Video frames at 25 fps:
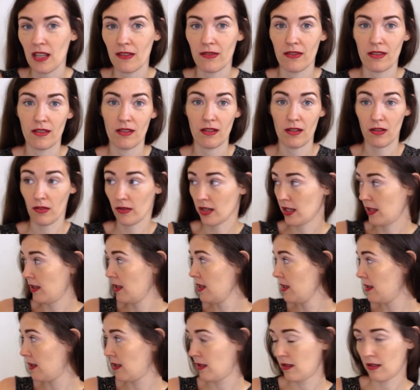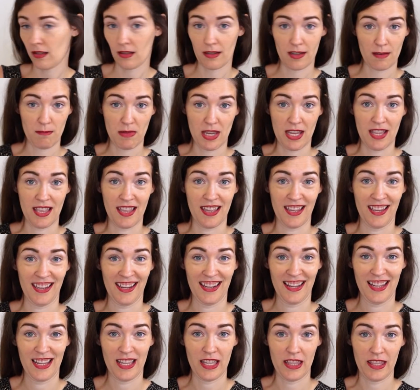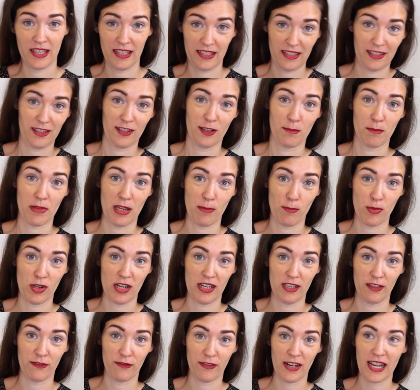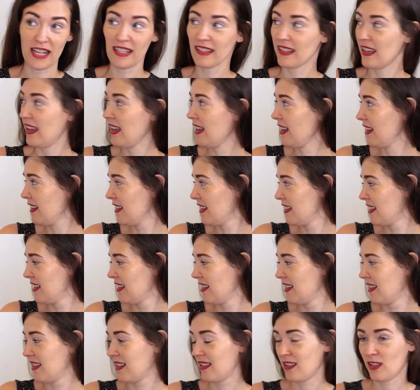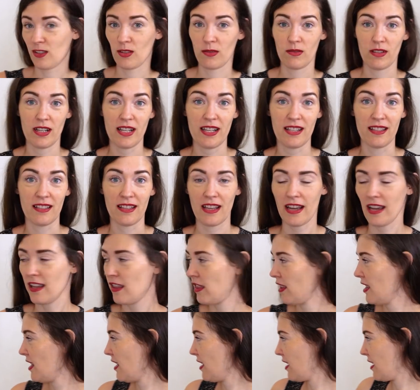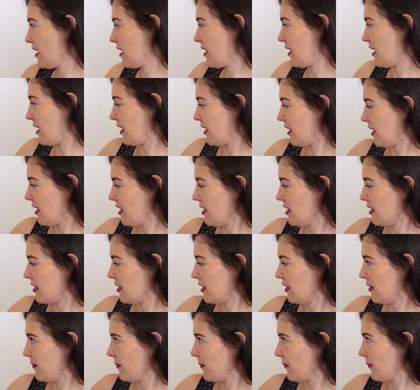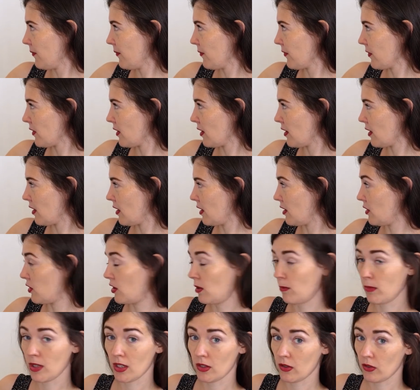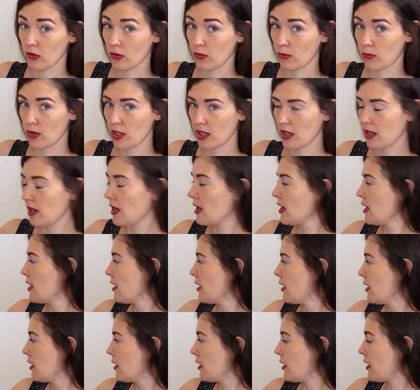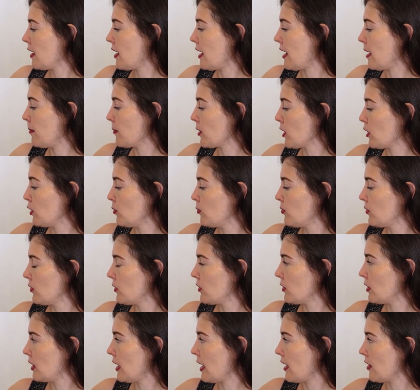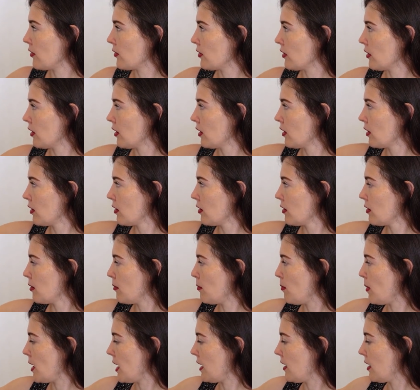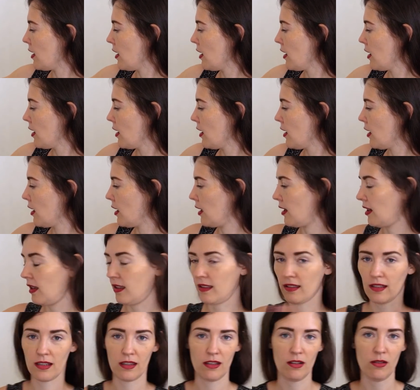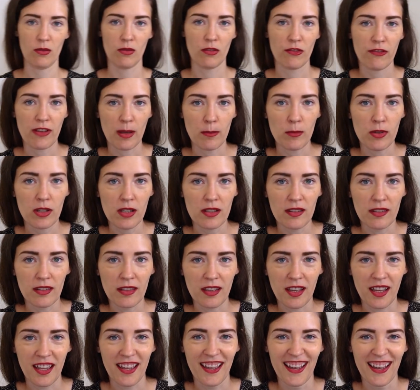If you look at this, I mean, this is not my Berlin flat, eh? So nice. I think that here, the chimney doesn't work. I'm going to put an iron bed. It's going to look fabulous.